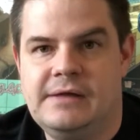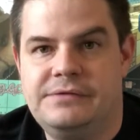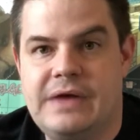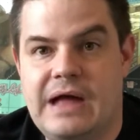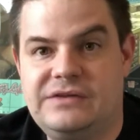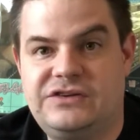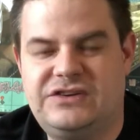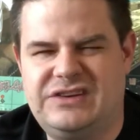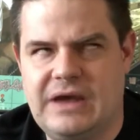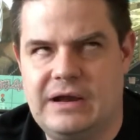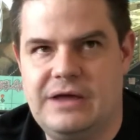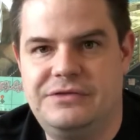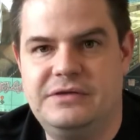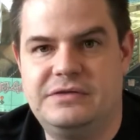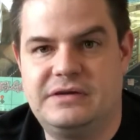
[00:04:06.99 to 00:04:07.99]
That said,
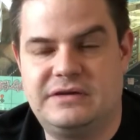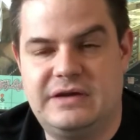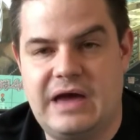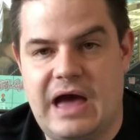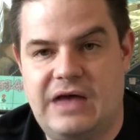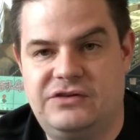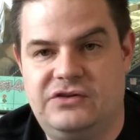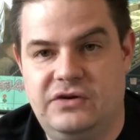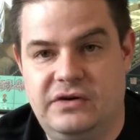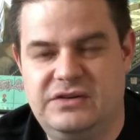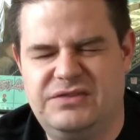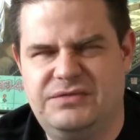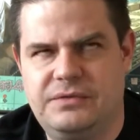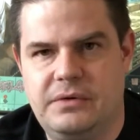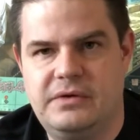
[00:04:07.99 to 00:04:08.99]
I think the cast here does
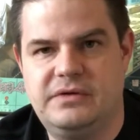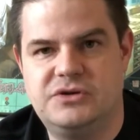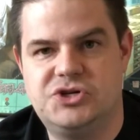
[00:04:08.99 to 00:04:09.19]
a very good